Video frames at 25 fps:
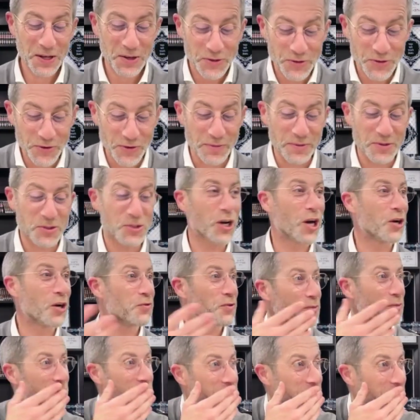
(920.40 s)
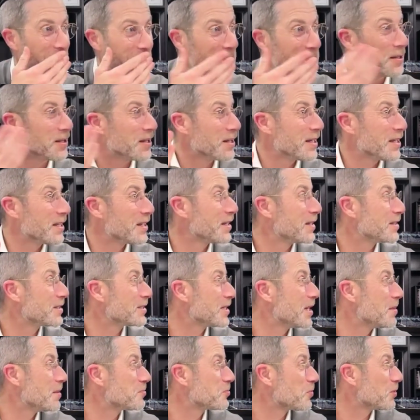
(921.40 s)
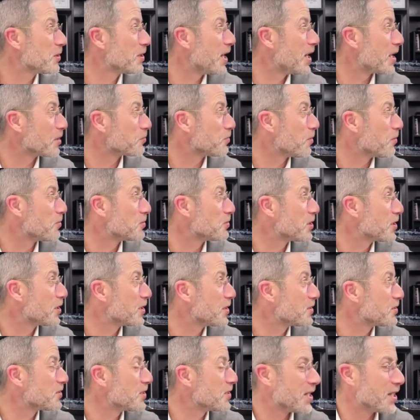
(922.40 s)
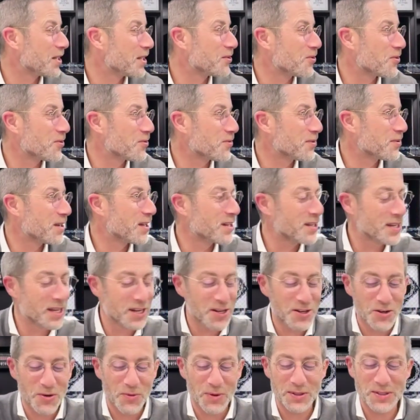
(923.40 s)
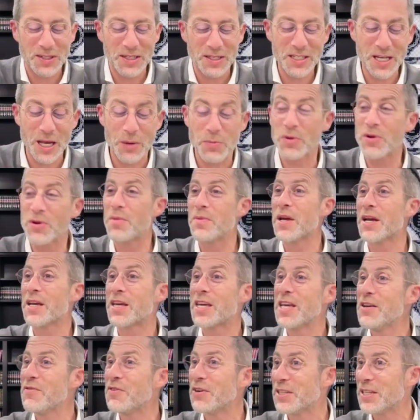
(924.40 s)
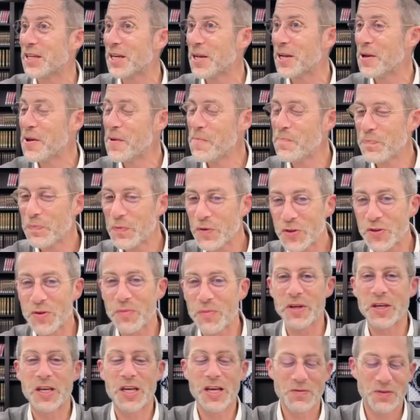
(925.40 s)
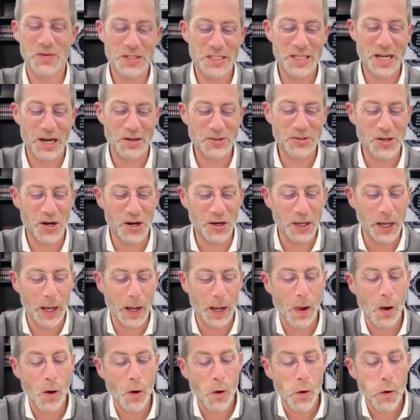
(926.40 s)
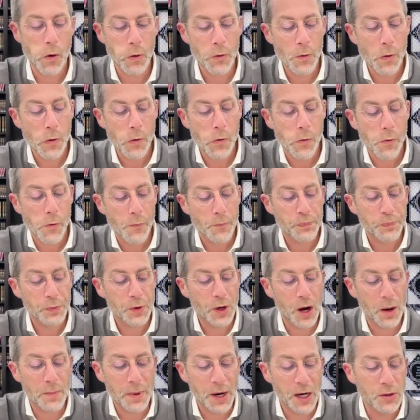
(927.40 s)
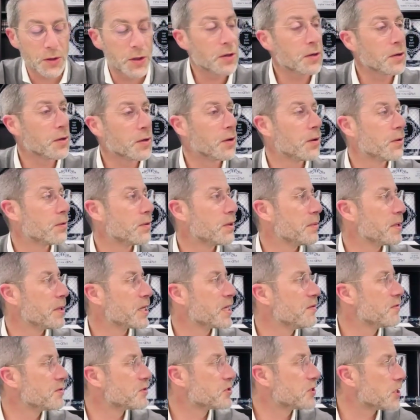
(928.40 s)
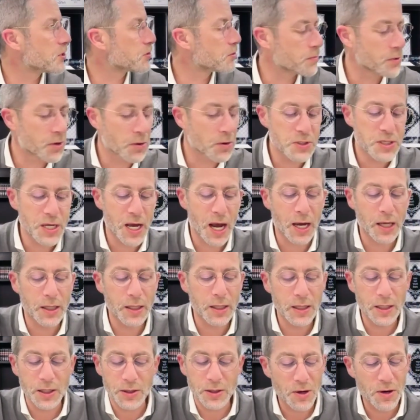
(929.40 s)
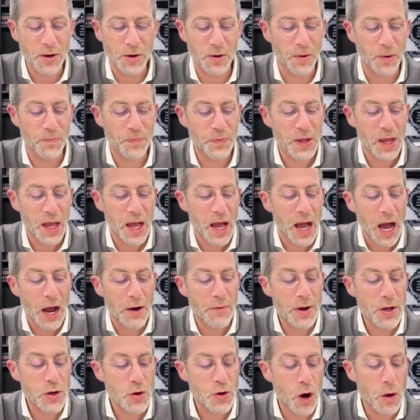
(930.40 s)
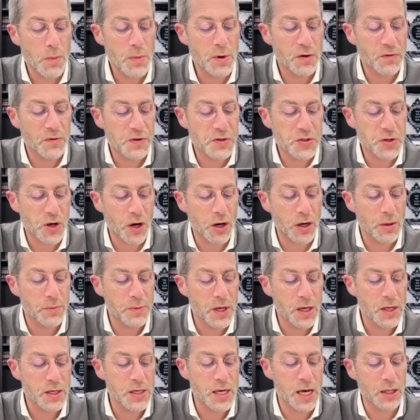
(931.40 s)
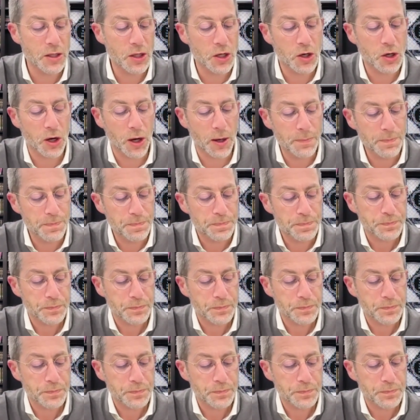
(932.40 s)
So Rabbi Tarfon was done. His lips were locked. What was he going to say? He didn't know what to say. But Rabbi Akiva did. So Rabbi Akiva is now talking. Amar lo. Rabbi Akiva says, Rabbi Yossi Aglili, no. Harehu Omer V'Saram Yichya Lecha.